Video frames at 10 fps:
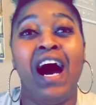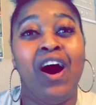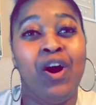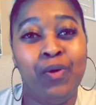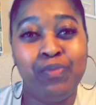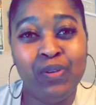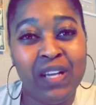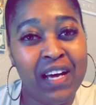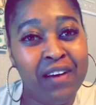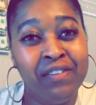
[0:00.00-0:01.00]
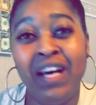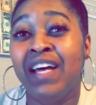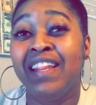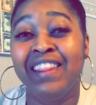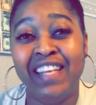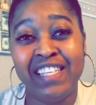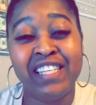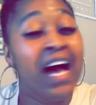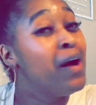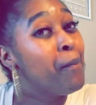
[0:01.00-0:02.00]
I hope you love
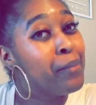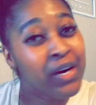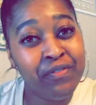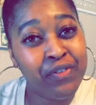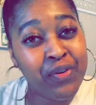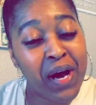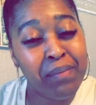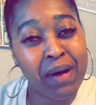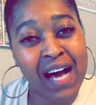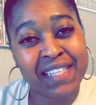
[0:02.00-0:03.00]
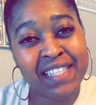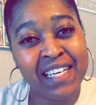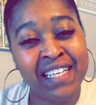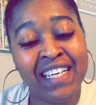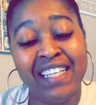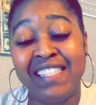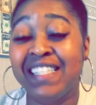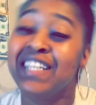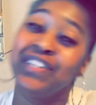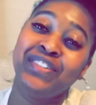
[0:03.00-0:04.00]
this Printful unboxing, and
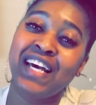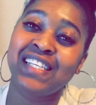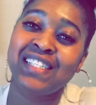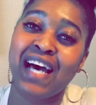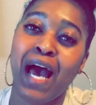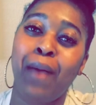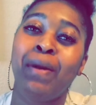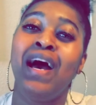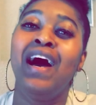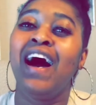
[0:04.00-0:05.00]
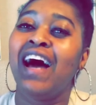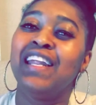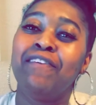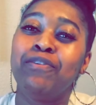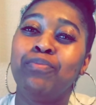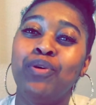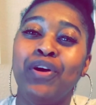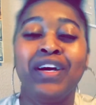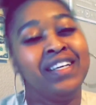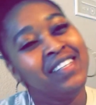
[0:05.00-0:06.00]
until next time, I love you
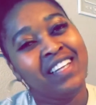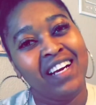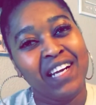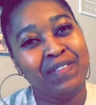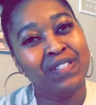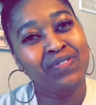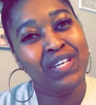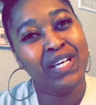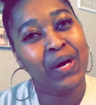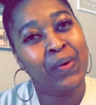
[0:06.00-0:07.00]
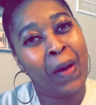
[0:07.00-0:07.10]
more than I love this video.